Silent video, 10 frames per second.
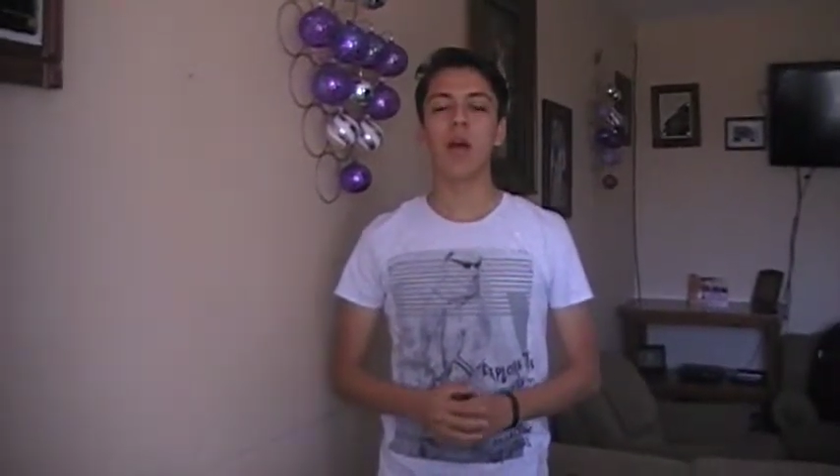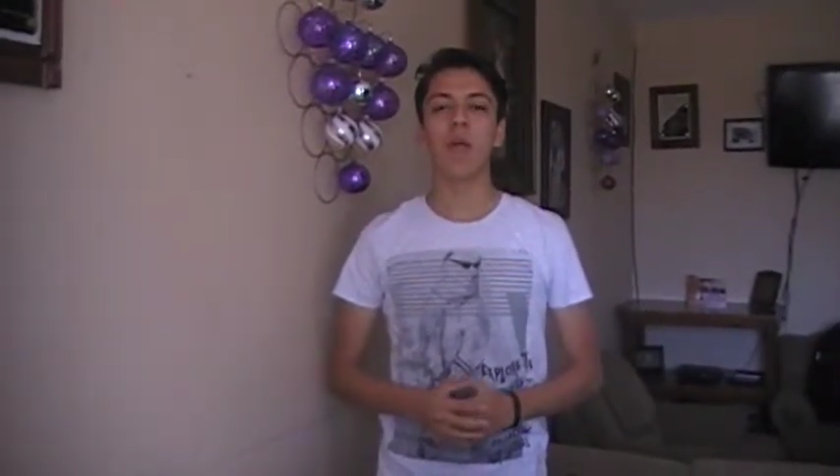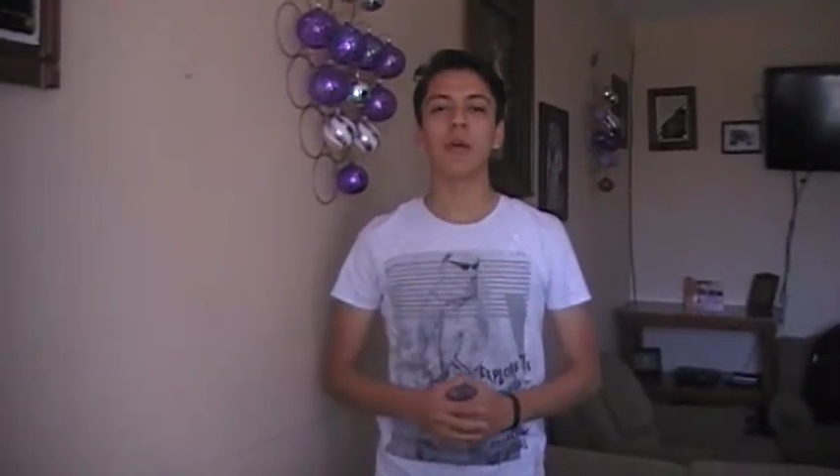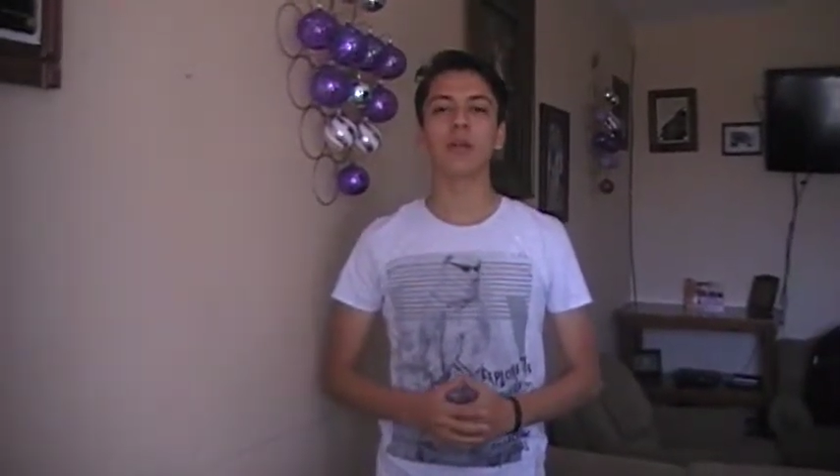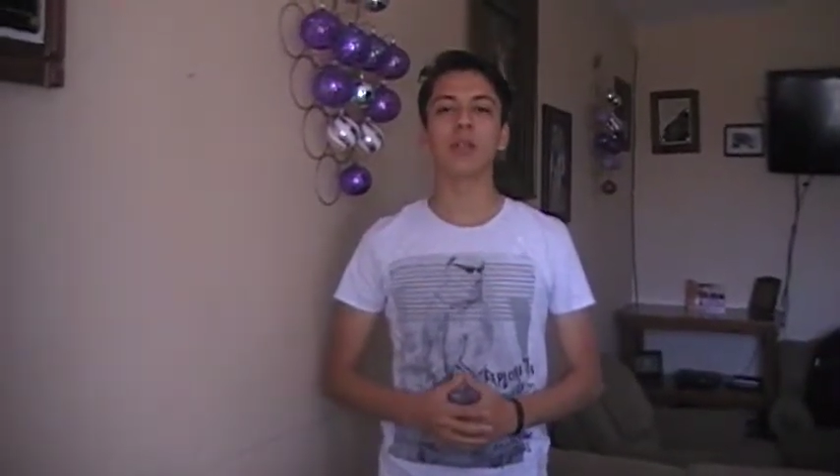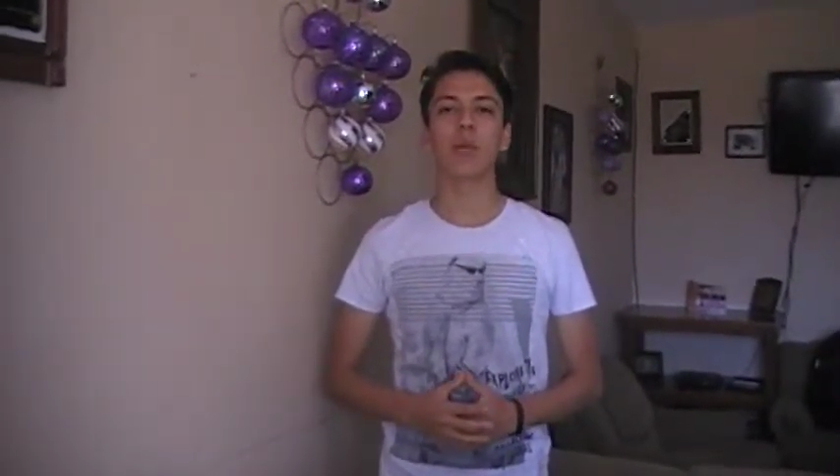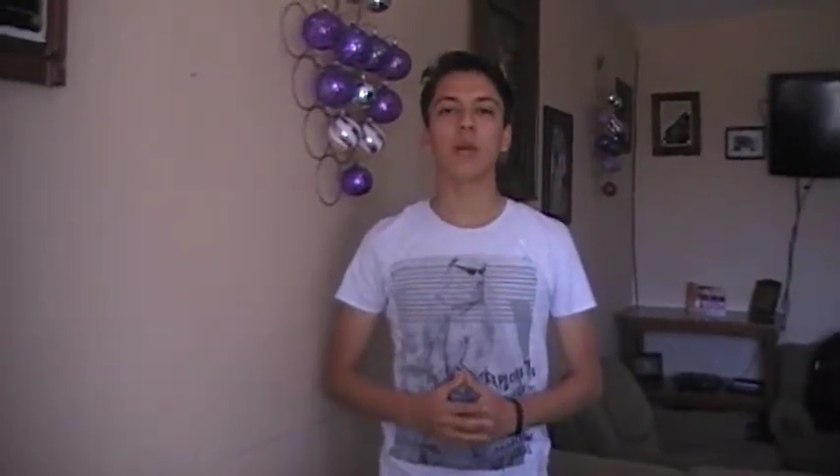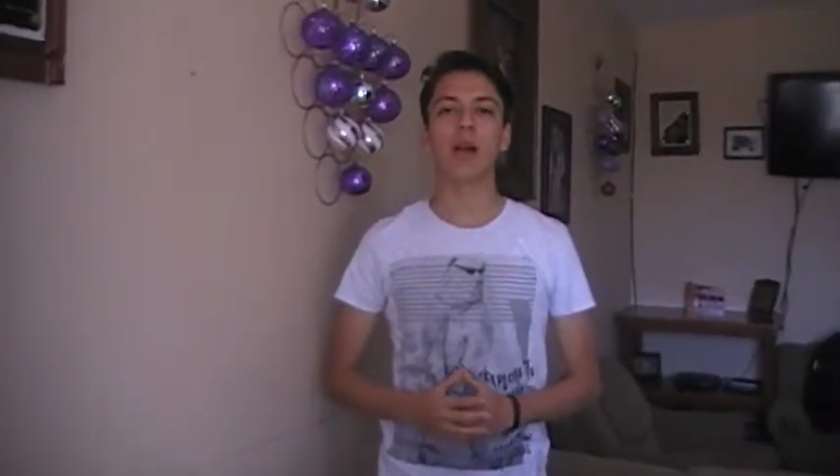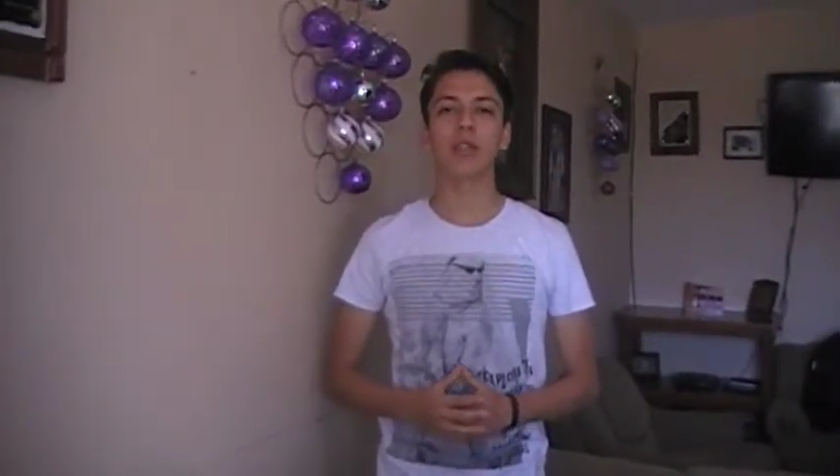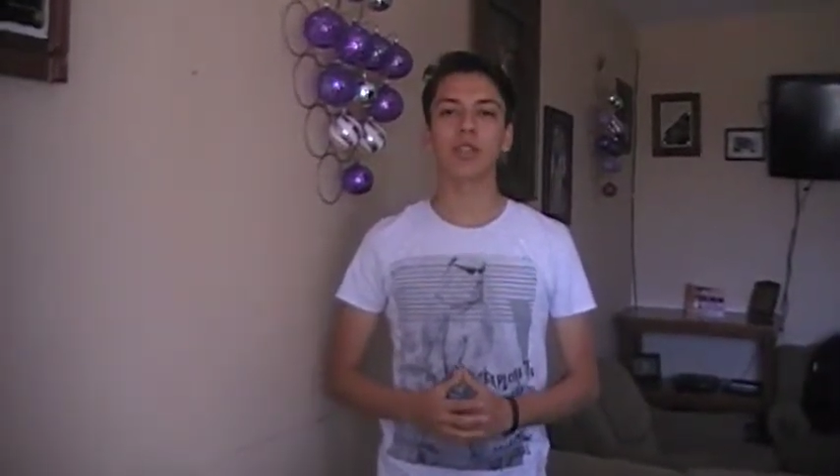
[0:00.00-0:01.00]
because I would
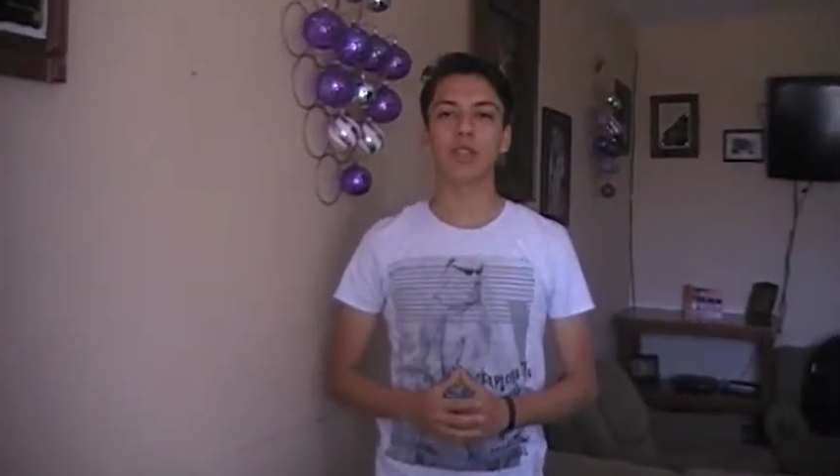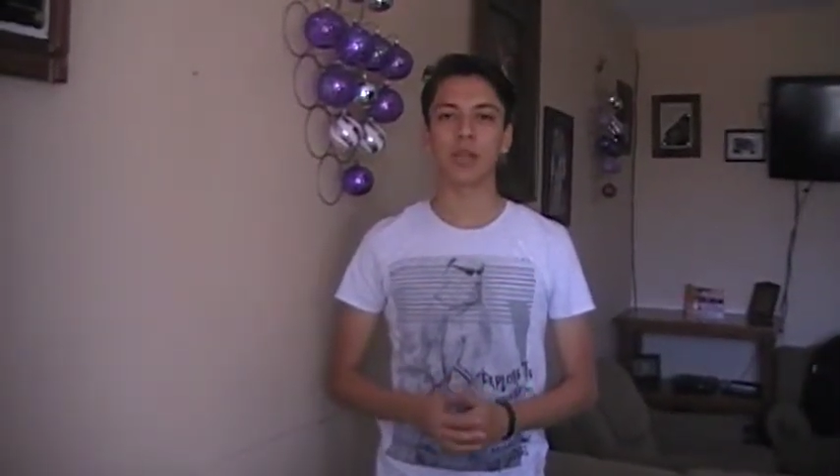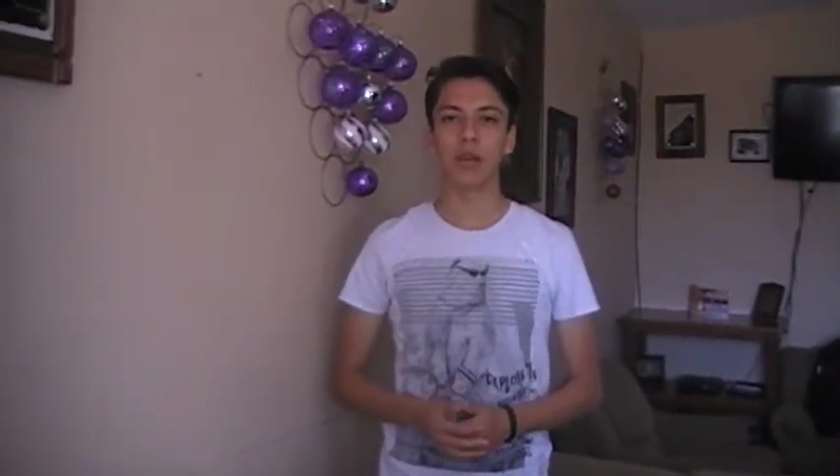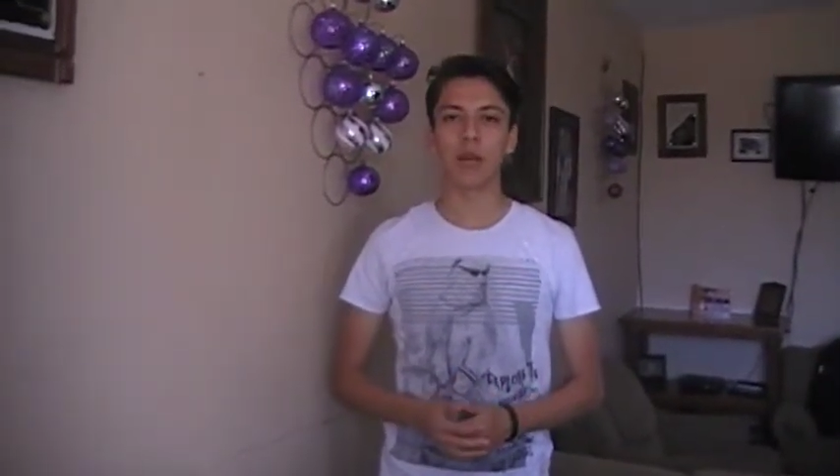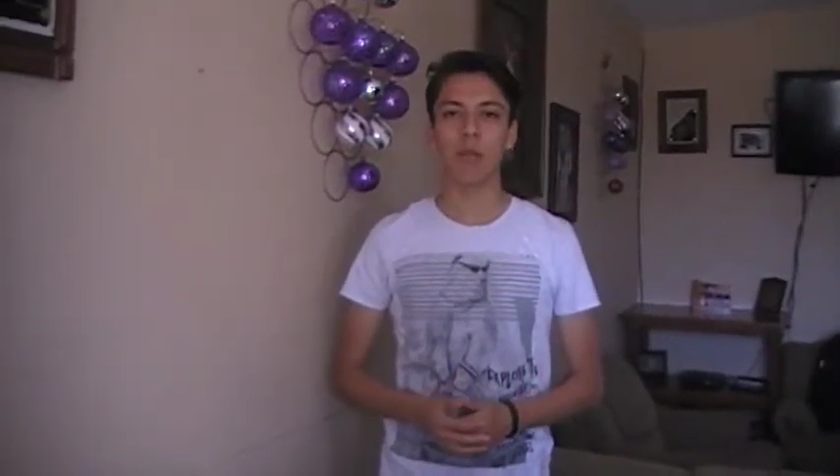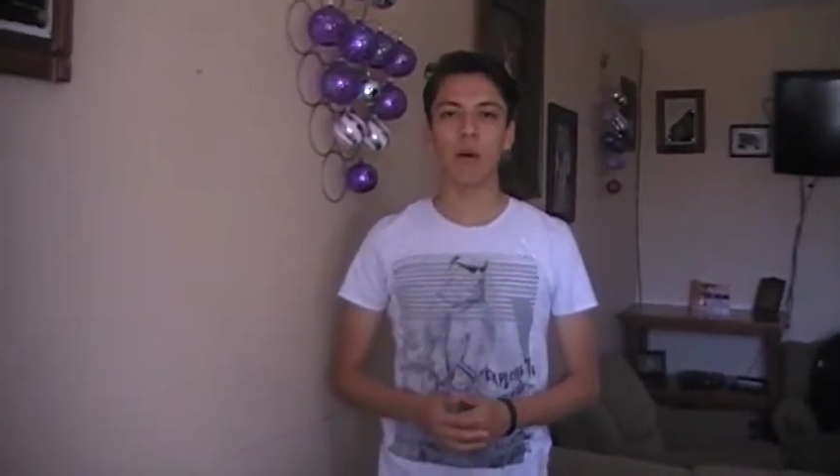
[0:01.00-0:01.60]
like to share my